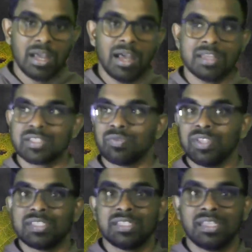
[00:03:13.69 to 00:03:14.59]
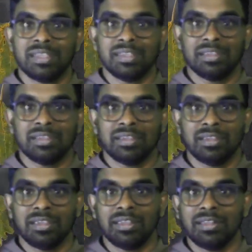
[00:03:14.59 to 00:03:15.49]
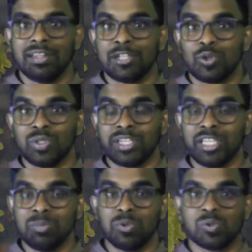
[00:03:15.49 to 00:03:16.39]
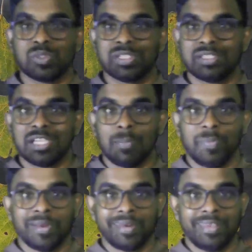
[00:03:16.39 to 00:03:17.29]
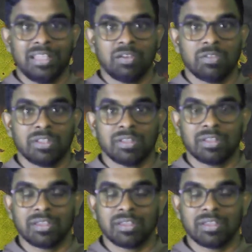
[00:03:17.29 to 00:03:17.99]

As we see in letter to the Hebrews chapter 11,